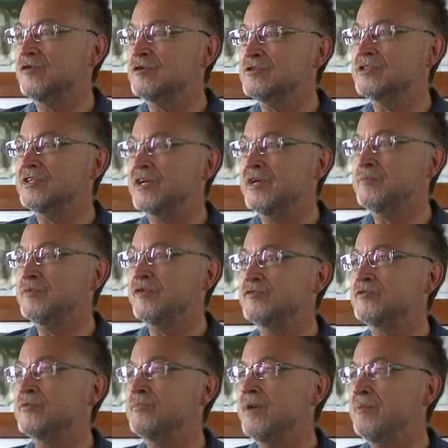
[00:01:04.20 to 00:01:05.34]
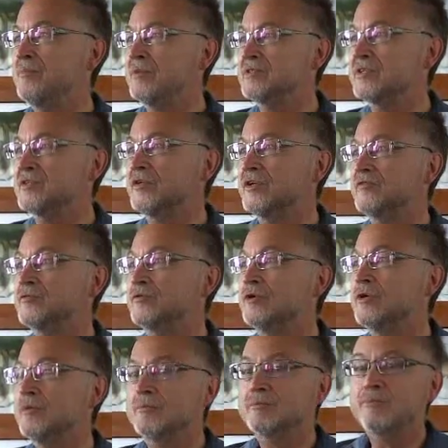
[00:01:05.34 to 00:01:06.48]
all the time, you have to remember them, you have to
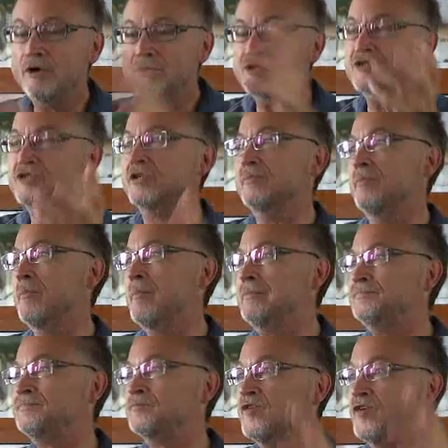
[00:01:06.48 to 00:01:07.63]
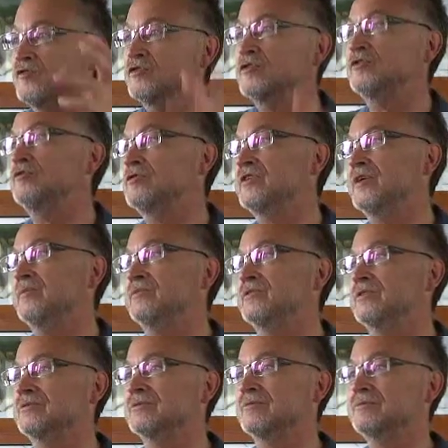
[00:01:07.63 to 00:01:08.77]
polish them, you have to do something.
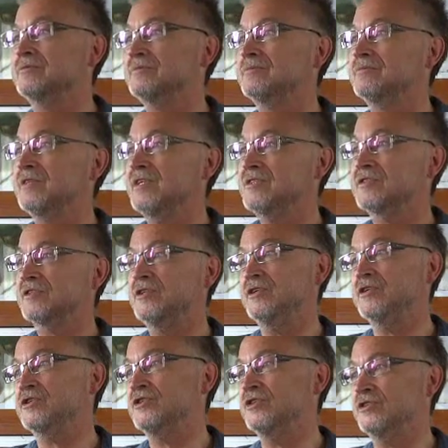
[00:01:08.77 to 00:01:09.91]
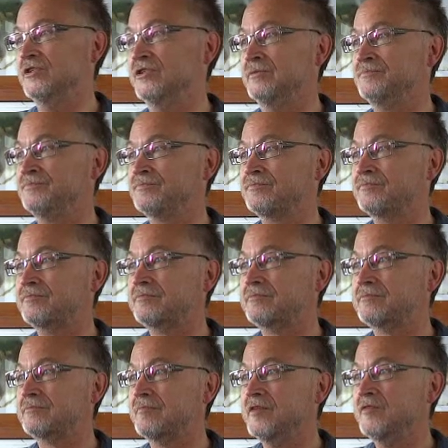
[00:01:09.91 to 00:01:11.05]
That's really shitty
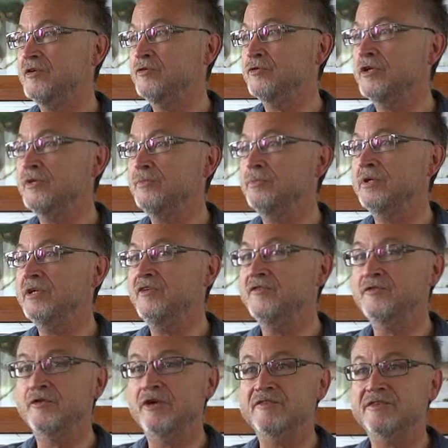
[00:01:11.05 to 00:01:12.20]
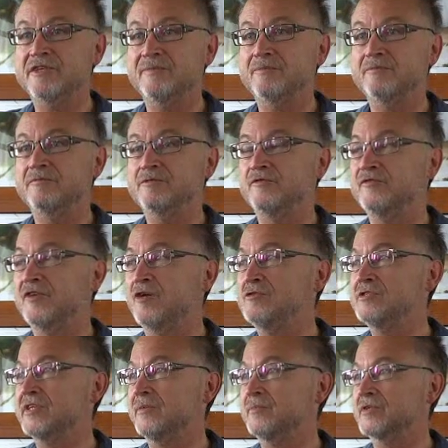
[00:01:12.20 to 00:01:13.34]
you really believe you have some, you found
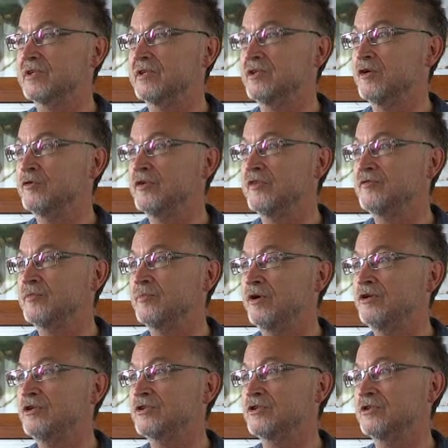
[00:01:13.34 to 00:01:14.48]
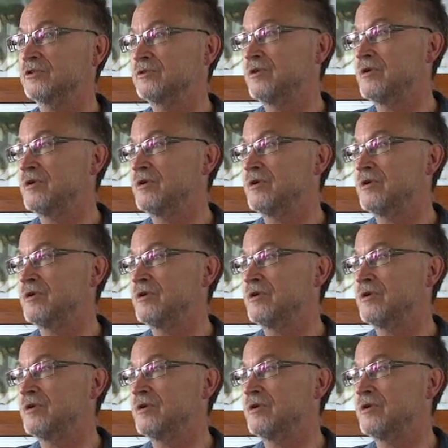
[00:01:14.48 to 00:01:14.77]
something, and now you have to polish it.